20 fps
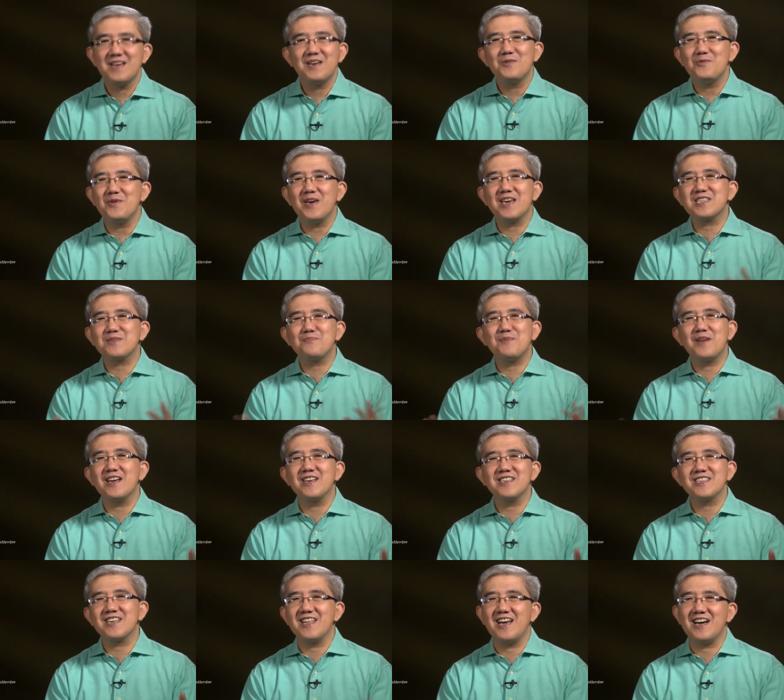we
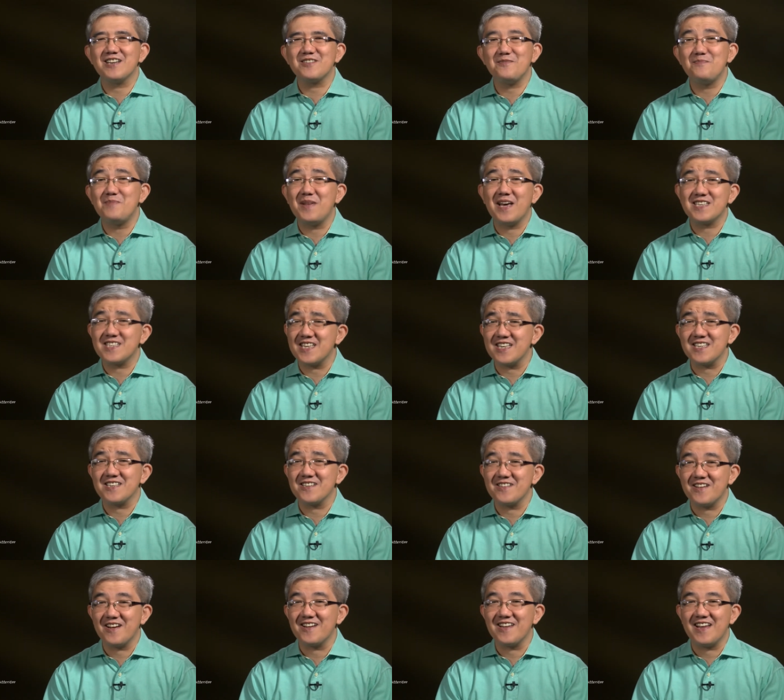experience a lot of blessings
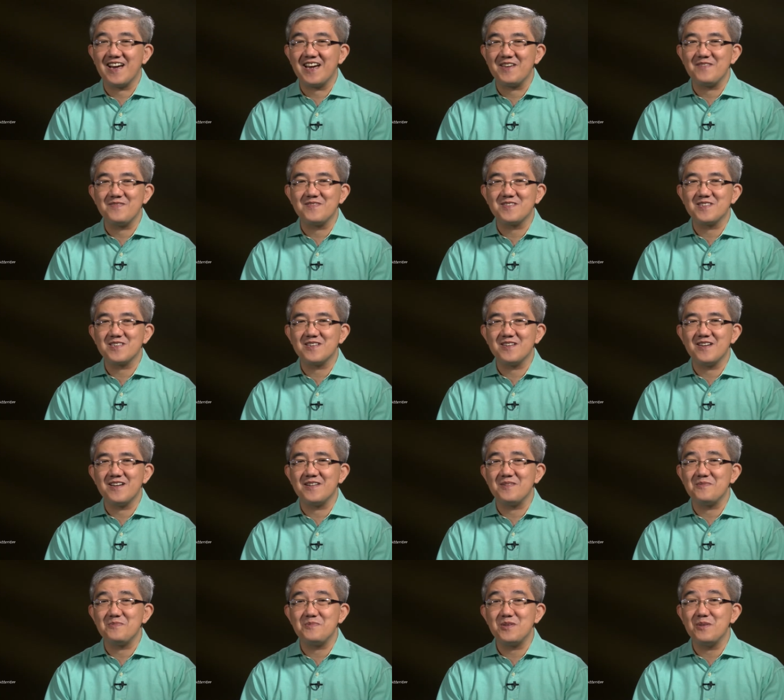in our lives.
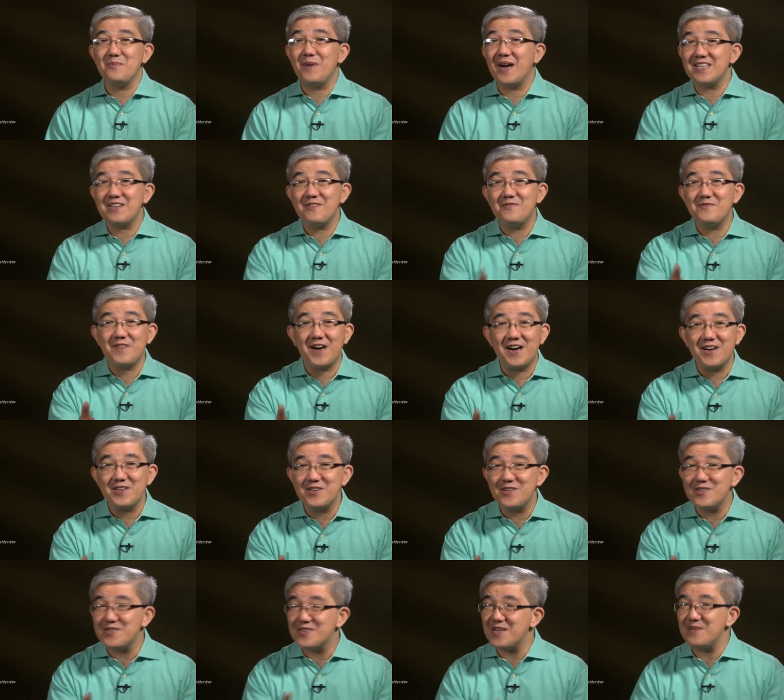Uh, you might have found
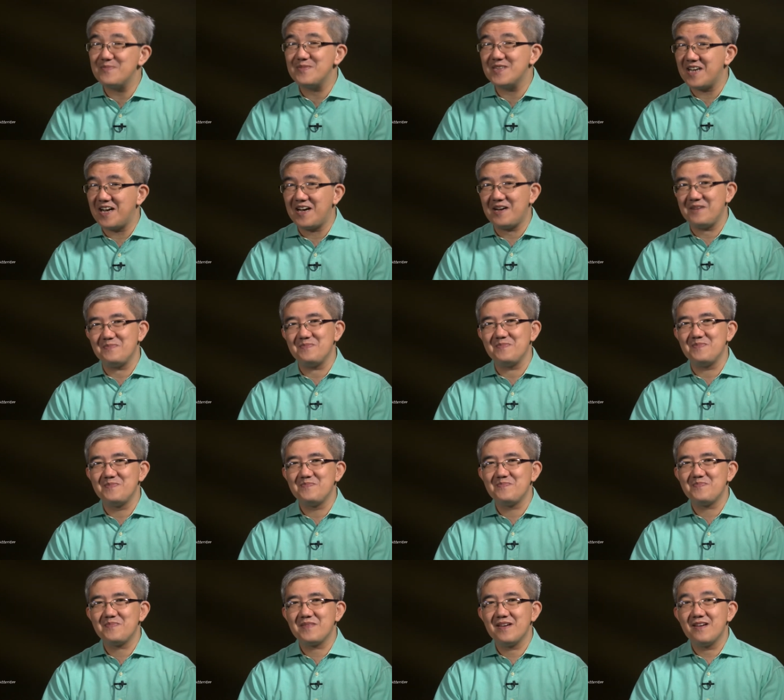your dream job.
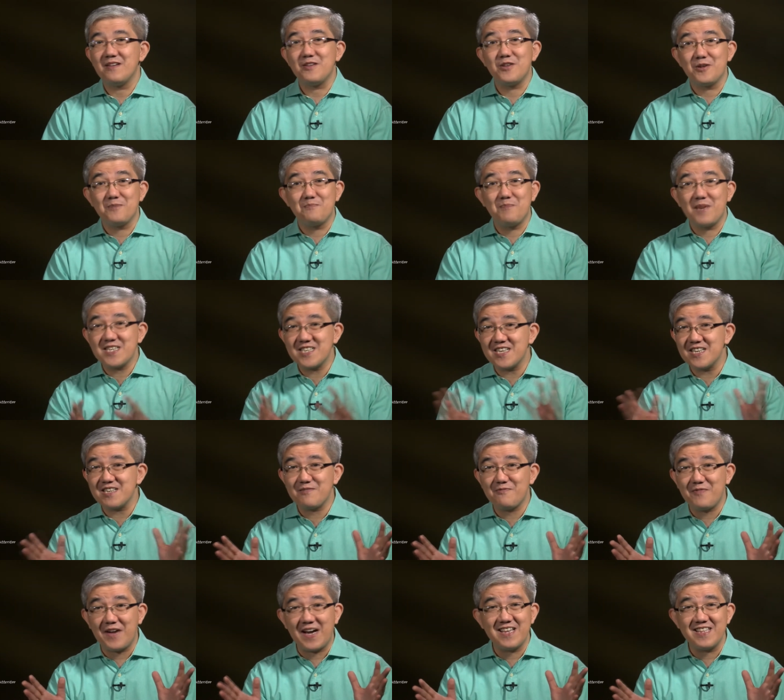Your business
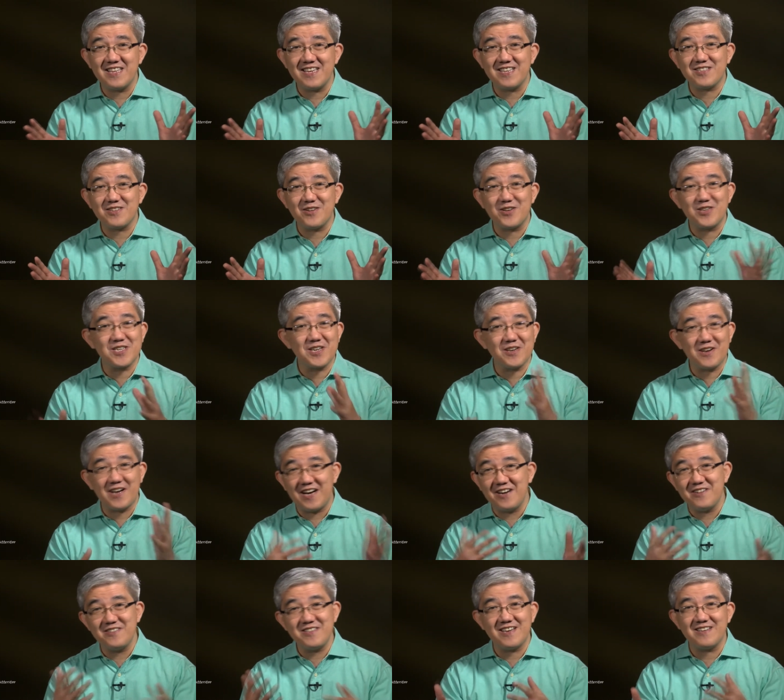finally turns
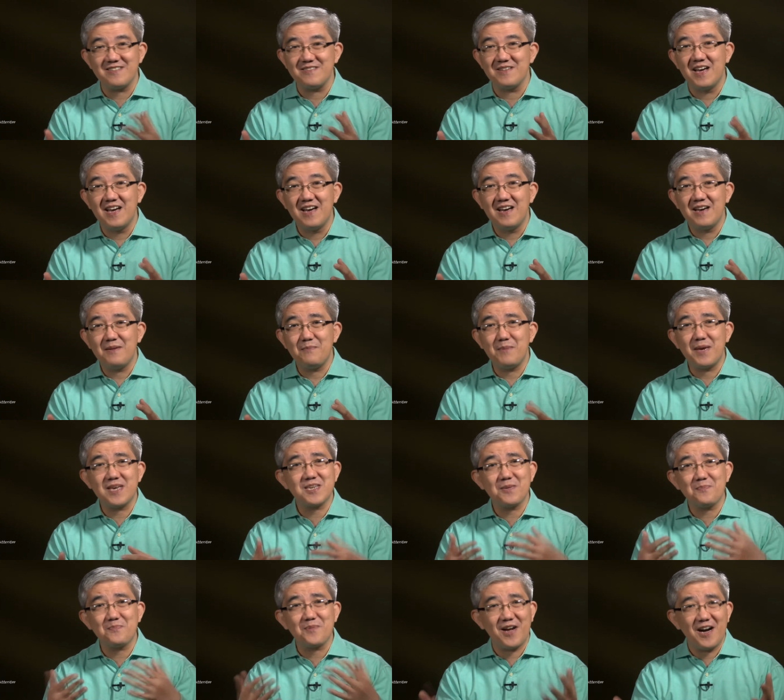around and makes
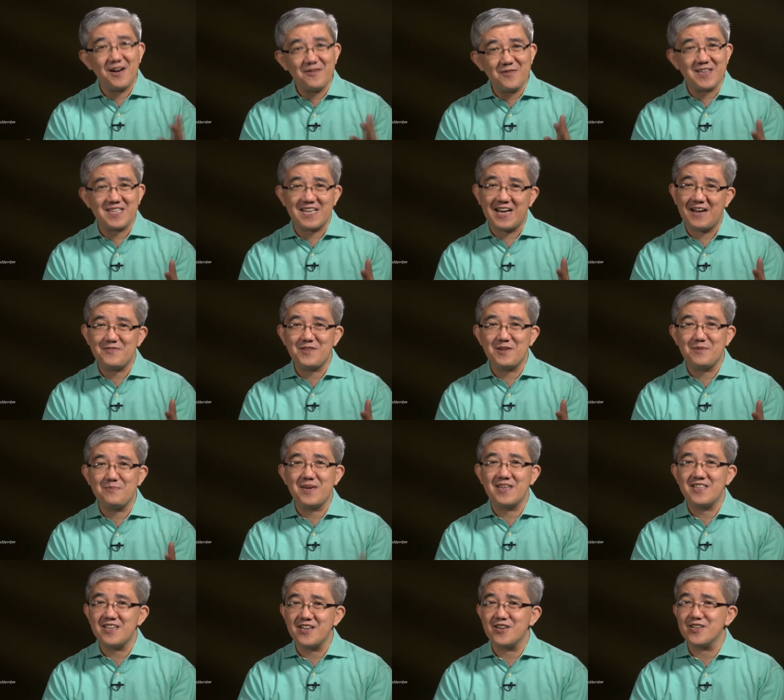a profit after
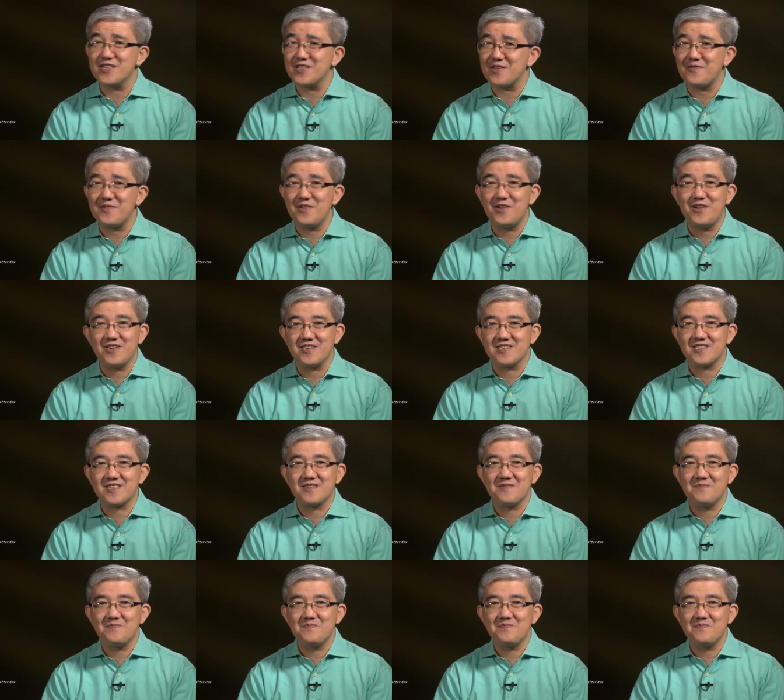many years of loss.